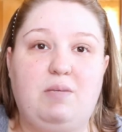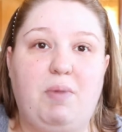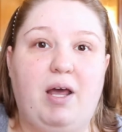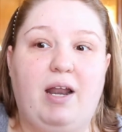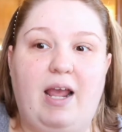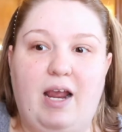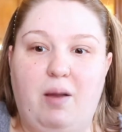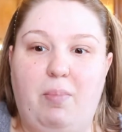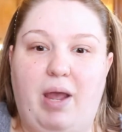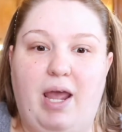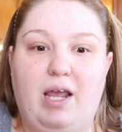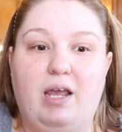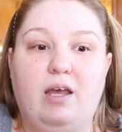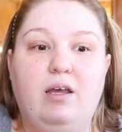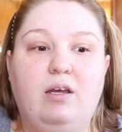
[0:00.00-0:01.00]
amount of hair
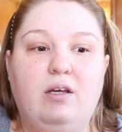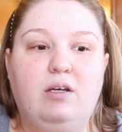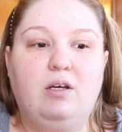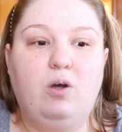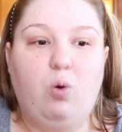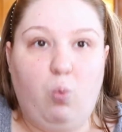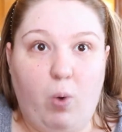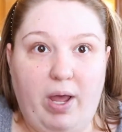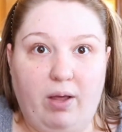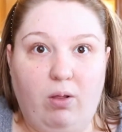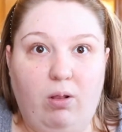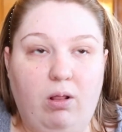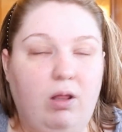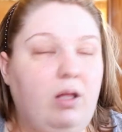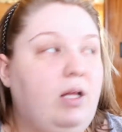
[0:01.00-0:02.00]
back
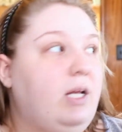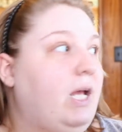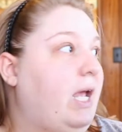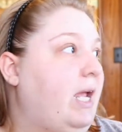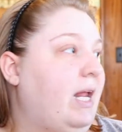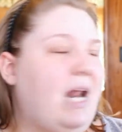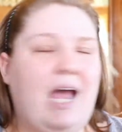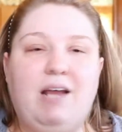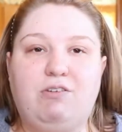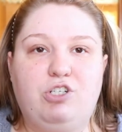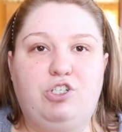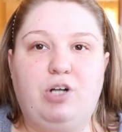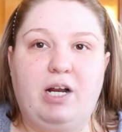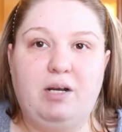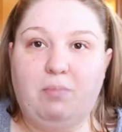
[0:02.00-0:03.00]
well. And I have to
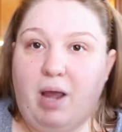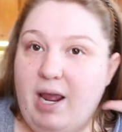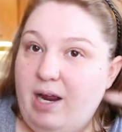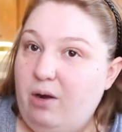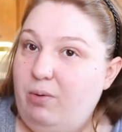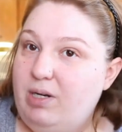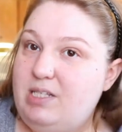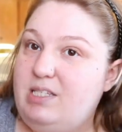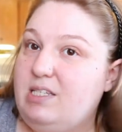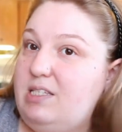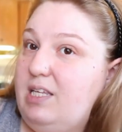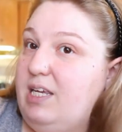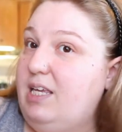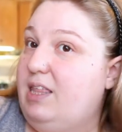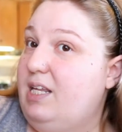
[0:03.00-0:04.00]
straighten my hair when it's
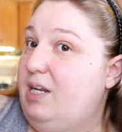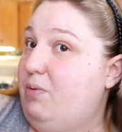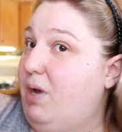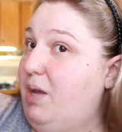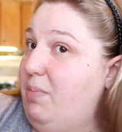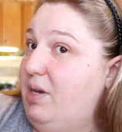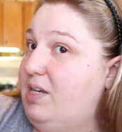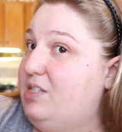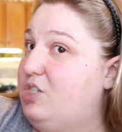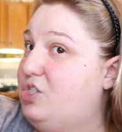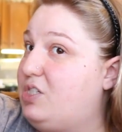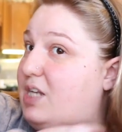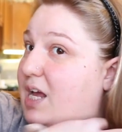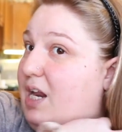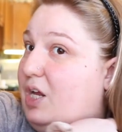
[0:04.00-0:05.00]
this length anyway because it
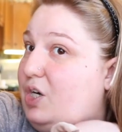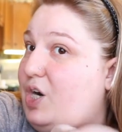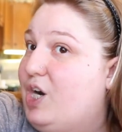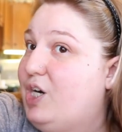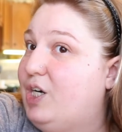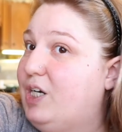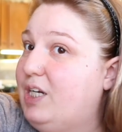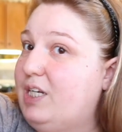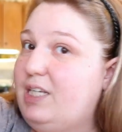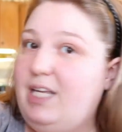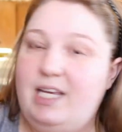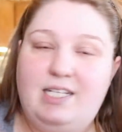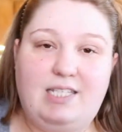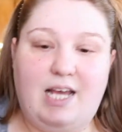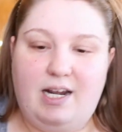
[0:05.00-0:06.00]
just kind of
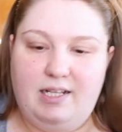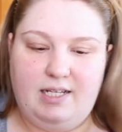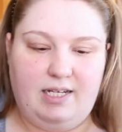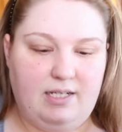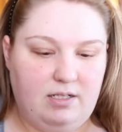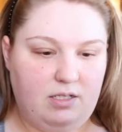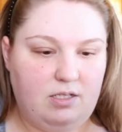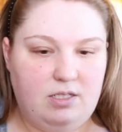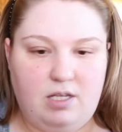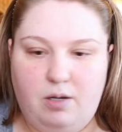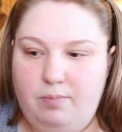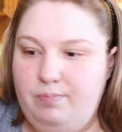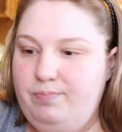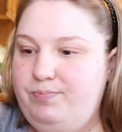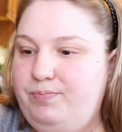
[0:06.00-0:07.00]
kicks out at the end. So
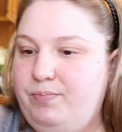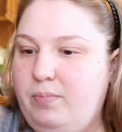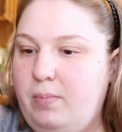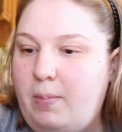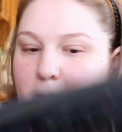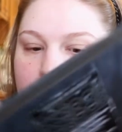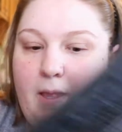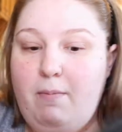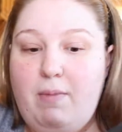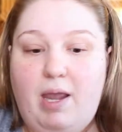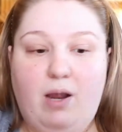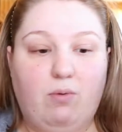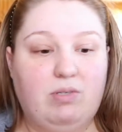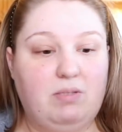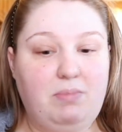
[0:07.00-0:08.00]
my
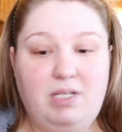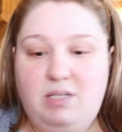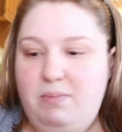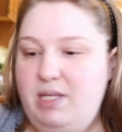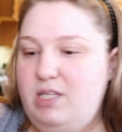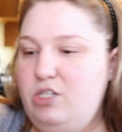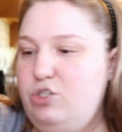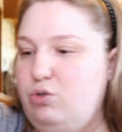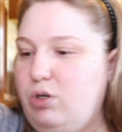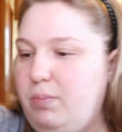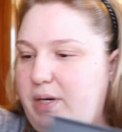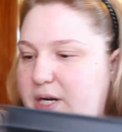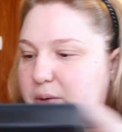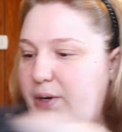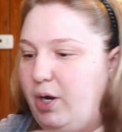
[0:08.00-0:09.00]
hair wasn't meant to be this short,
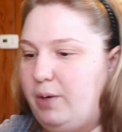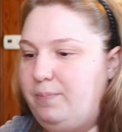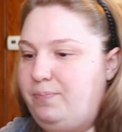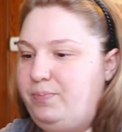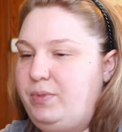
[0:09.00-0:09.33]
but here we are.